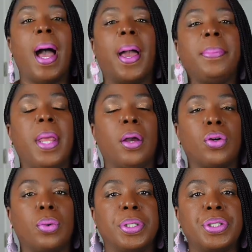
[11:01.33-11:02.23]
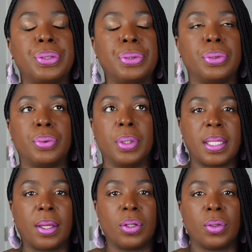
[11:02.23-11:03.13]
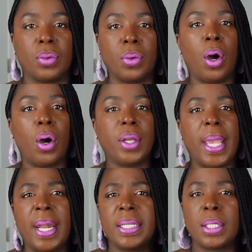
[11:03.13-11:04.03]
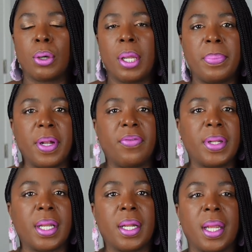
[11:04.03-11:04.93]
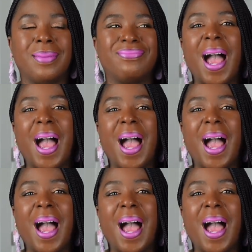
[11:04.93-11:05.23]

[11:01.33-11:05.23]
I'm not going to tell you, oh yeah, that's a great benefit, da, da, da.